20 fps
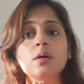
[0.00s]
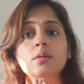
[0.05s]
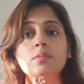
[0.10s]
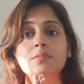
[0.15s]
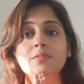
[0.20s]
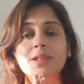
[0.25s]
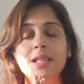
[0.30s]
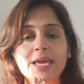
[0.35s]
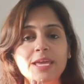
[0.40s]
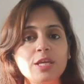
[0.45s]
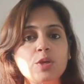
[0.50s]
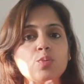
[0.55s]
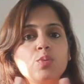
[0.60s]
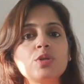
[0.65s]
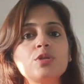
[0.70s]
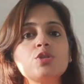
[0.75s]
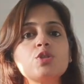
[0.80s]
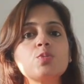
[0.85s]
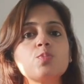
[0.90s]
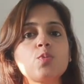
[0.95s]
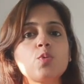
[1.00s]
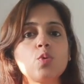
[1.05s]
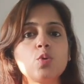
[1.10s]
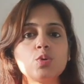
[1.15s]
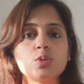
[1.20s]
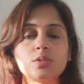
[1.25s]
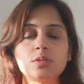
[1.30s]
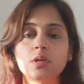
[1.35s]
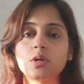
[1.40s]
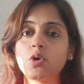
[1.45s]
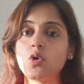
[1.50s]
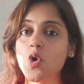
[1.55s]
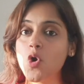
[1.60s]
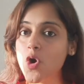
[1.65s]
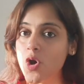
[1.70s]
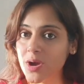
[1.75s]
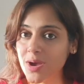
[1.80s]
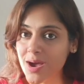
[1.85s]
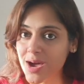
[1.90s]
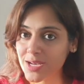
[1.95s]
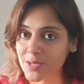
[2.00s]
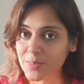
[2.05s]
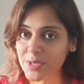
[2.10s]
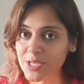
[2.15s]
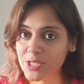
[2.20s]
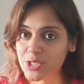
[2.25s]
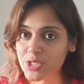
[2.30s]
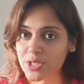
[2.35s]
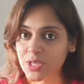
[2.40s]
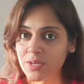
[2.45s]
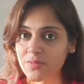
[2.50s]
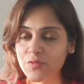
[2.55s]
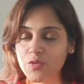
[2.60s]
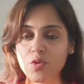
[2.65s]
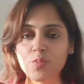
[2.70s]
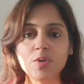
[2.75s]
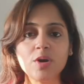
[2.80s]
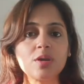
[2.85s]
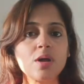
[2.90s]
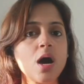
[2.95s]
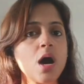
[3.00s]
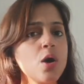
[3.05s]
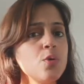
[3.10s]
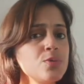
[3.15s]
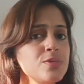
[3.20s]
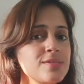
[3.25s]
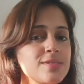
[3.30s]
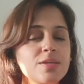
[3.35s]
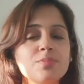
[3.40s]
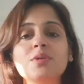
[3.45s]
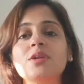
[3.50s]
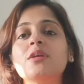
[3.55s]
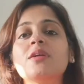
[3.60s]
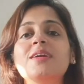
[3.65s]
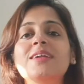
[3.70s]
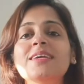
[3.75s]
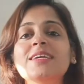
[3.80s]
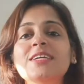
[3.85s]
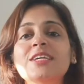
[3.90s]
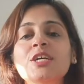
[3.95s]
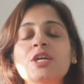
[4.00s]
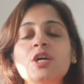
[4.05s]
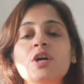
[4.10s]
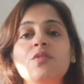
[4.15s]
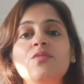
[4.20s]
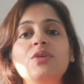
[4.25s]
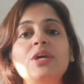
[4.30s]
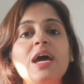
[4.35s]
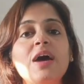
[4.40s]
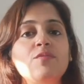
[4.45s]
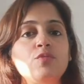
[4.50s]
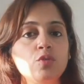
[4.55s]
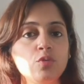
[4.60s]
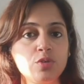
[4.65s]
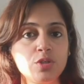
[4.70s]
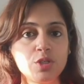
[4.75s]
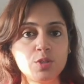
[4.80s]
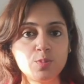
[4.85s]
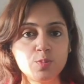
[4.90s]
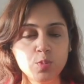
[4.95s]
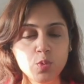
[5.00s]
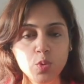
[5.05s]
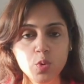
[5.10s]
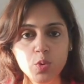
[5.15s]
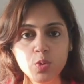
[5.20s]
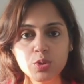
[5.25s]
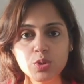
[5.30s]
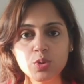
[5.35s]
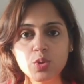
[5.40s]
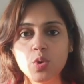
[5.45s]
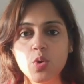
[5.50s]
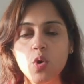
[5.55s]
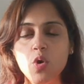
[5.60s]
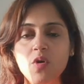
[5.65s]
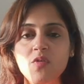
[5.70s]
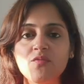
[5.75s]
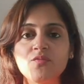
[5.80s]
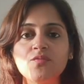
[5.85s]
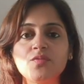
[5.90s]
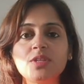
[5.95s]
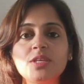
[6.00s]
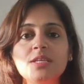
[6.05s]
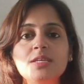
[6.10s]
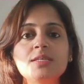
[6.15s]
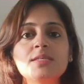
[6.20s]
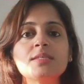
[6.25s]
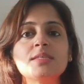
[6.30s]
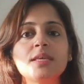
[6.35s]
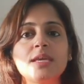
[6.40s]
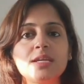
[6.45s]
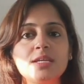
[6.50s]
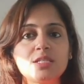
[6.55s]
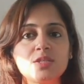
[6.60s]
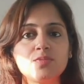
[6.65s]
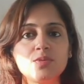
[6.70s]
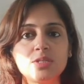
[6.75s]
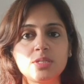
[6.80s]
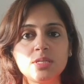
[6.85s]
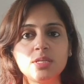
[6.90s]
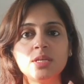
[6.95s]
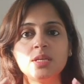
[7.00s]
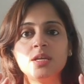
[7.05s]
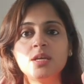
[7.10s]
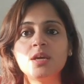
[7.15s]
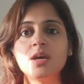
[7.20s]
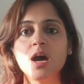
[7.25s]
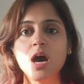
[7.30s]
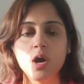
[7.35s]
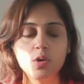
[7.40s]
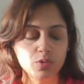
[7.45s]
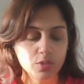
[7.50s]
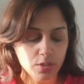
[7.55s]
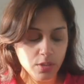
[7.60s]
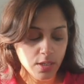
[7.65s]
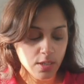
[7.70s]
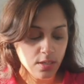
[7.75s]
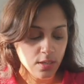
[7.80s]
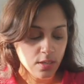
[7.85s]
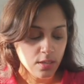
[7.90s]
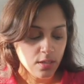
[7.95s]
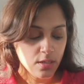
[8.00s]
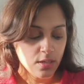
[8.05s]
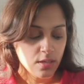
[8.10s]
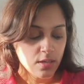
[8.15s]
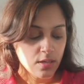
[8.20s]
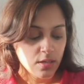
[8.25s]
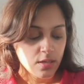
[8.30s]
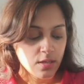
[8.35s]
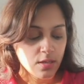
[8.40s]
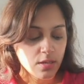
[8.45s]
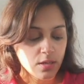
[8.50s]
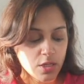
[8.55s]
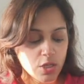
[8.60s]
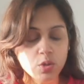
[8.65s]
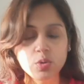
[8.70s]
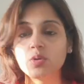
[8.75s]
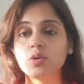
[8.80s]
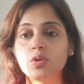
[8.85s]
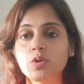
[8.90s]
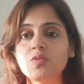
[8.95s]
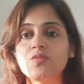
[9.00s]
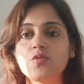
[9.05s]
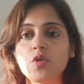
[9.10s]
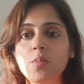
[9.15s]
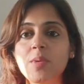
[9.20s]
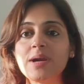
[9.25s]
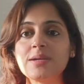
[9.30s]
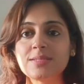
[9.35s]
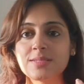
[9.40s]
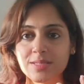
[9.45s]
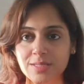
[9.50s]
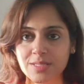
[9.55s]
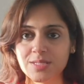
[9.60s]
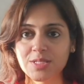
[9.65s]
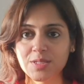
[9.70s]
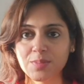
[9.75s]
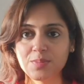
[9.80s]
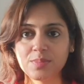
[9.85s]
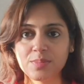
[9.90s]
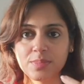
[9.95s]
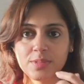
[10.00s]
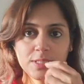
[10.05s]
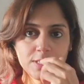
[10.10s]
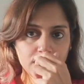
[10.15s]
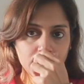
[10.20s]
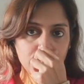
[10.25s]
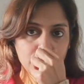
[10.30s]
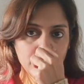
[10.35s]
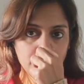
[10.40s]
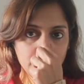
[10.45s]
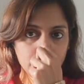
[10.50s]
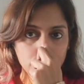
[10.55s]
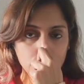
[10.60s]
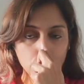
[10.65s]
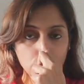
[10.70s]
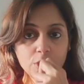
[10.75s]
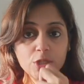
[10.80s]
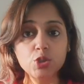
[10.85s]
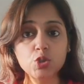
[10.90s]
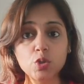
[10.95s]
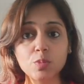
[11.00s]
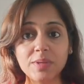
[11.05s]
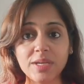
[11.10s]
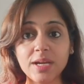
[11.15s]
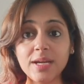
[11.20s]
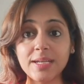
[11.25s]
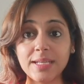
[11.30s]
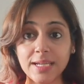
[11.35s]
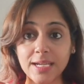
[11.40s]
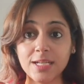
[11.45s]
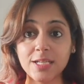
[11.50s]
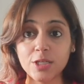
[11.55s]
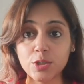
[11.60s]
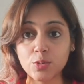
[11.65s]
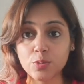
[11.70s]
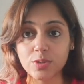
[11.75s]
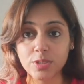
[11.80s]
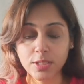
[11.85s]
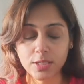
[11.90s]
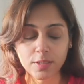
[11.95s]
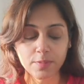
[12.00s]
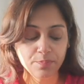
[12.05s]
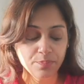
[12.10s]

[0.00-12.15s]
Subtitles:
Like we dispose the garbage from our house, similarly we have to dispose of these negativity outside, from our system daily. So it should be a daily routine.